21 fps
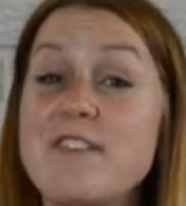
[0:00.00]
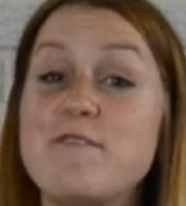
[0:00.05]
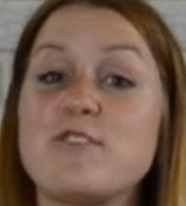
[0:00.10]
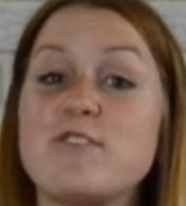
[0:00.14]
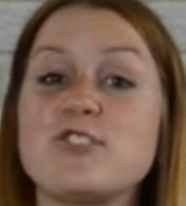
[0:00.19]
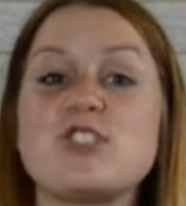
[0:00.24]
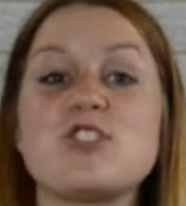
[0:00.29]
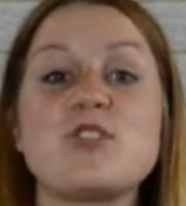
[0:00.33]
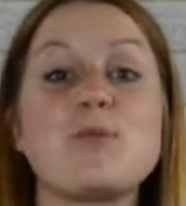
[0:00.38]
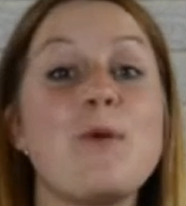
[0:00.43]

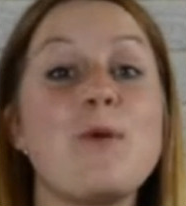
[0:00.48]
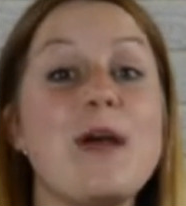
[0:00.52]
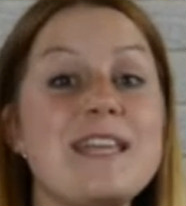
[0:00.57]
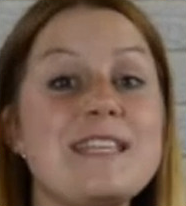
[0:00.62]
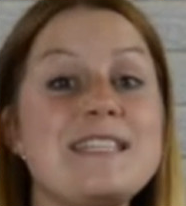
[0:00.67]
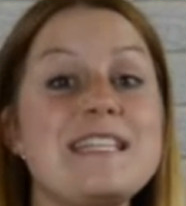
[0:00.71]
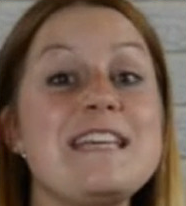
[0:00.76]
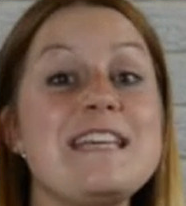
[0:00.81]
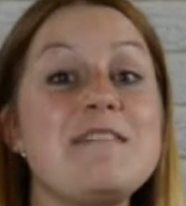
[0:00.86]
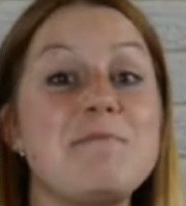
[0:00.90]
for
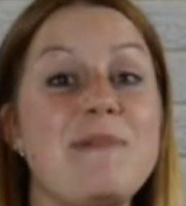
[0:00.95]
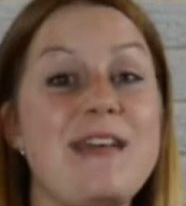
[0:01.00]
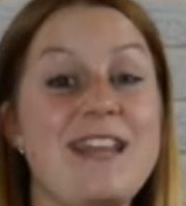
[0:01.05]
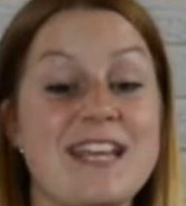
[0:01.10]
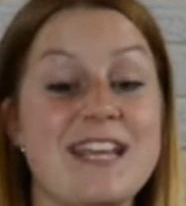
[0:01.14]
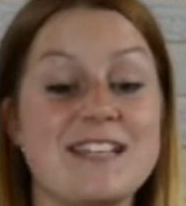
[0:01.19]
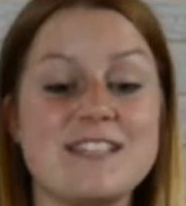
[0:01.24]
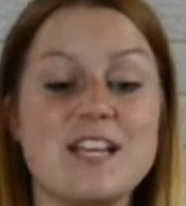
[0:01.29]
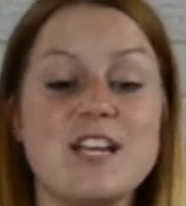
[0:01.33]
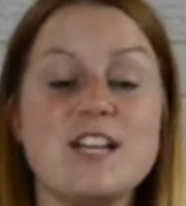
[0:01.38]
20
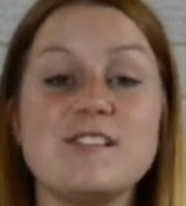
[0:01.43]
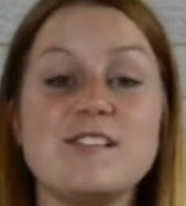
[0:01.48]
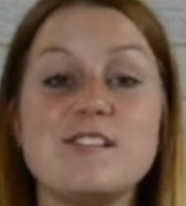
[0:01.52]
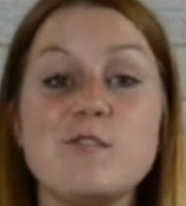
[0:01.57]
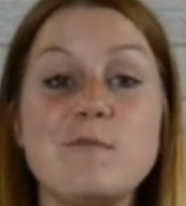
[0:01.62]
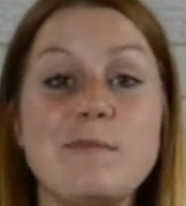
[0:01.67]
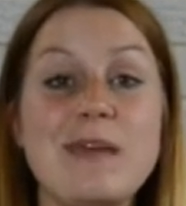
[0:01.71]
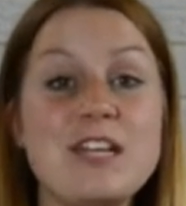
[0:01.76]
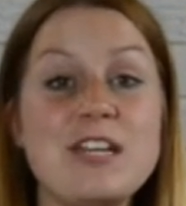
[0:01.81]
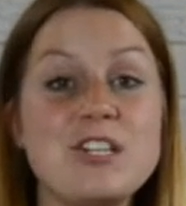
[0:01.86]
minutes. So
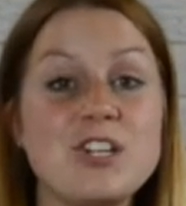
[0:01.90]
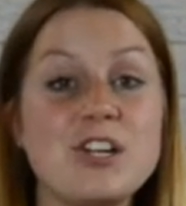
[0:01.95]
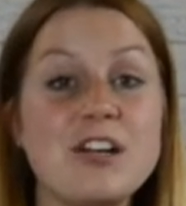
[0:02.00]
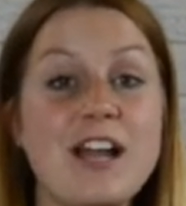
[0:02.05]
make sure